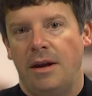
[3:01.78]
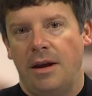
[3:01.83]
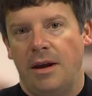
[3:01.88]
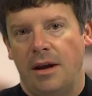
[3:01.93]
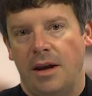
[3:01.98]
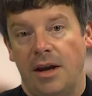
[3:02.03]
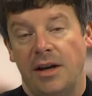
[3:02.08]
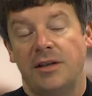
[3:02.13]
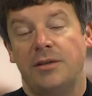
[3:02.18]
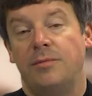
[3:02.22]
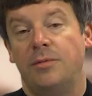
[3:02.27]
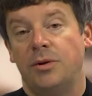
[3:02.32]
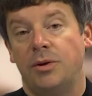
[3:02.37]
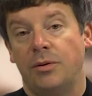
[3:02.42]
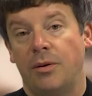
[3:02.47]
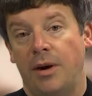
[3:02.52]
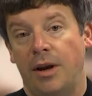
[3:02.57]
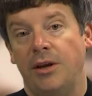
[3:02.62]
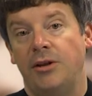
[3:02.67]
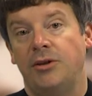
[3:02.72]
and customers who
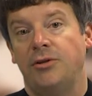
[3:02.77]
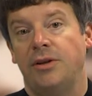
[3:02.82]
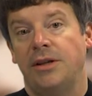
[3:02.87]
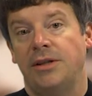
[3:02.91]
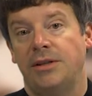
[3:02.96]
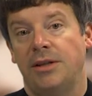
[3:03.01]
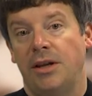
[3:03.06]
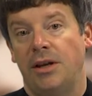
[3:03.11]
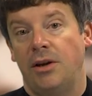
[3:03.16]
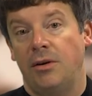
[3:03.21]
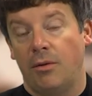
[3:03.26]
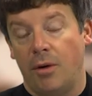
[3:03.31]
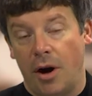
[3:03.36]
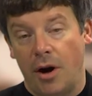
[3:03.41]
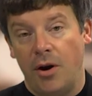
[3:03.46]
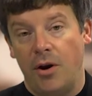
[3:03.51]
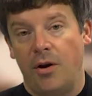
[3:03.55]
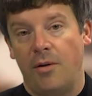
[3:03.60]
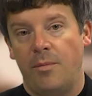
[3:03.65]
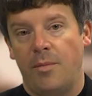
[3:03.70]
are interested, who are
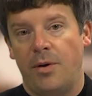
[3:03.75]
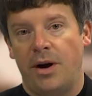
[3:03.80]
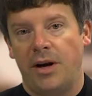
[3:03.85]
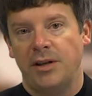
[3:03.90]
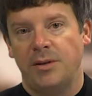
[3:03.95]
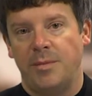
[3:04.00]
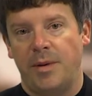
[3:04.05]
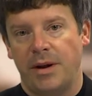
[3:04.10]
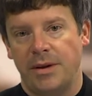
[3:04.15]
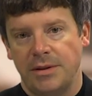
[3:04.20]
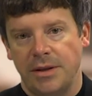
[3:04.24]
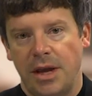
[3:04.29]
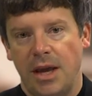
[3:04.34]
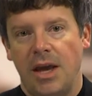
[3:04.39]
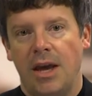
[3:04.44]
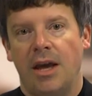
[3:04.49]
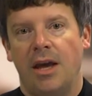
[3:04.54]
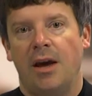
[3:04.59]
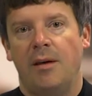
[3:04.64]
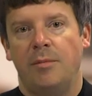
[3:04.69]
known prospects,
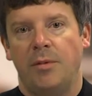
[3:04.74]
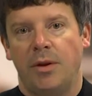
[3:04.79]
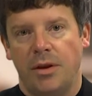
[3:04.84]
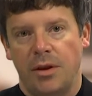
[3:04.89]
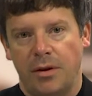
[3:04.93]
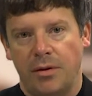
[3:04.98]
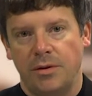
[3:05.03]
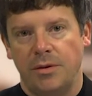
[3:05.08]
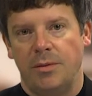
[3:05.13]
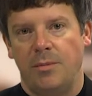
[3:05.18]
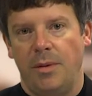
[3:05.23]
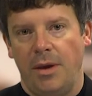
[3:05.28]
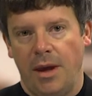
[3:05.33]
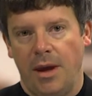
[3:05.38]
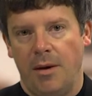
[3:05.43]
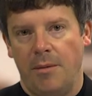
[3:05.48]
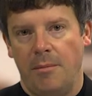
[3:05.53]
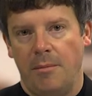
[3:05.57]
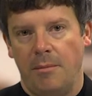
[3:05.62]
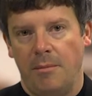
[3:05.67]
come to those and
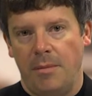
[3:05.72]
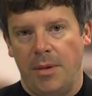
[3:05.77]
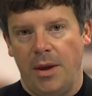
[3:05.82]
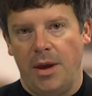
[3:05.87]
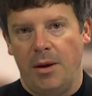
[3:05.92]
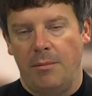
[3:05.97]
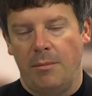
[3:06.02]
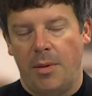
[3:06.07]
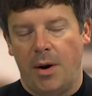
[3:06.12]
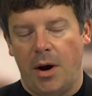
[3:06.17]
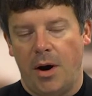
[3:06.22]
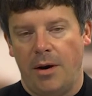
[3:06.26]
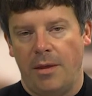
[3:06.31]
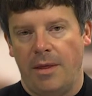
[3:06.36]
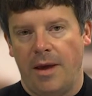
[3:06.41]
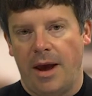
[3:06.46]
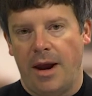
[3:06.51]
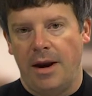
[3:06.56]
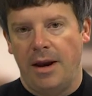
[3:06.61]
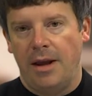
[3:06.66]
become part of
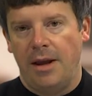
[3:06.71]
that.